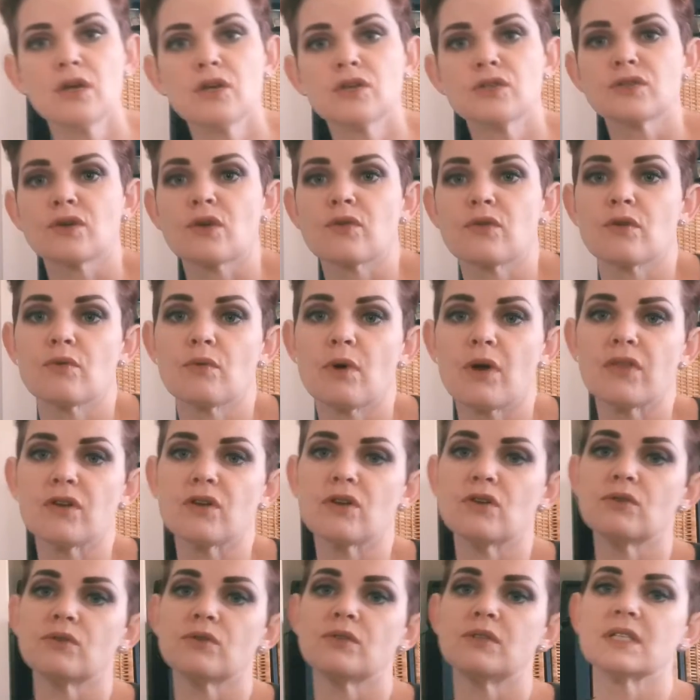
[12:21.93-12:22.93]
so that whether
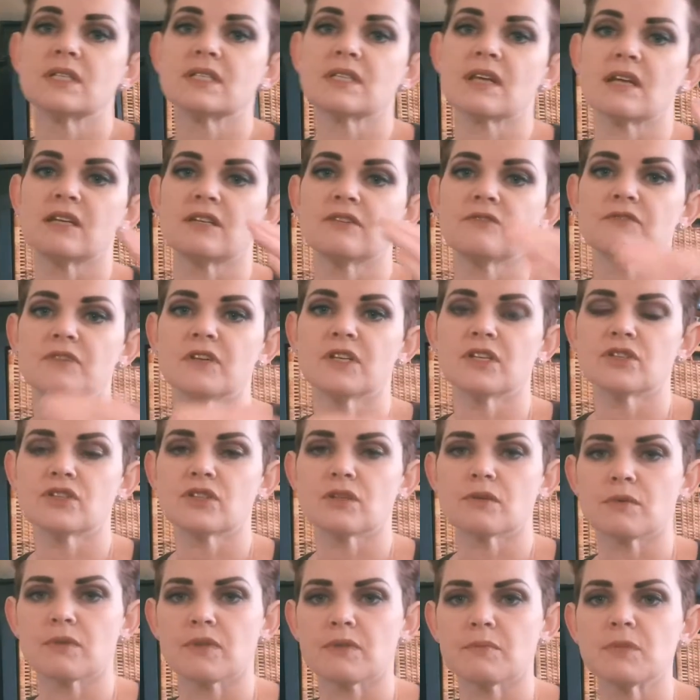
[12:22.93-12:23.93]
you decide to finish
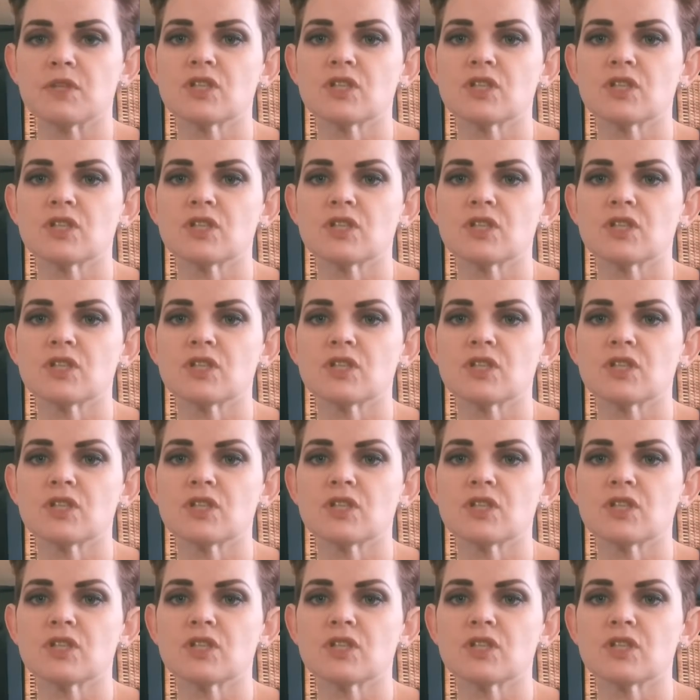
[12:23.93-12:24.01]
it with a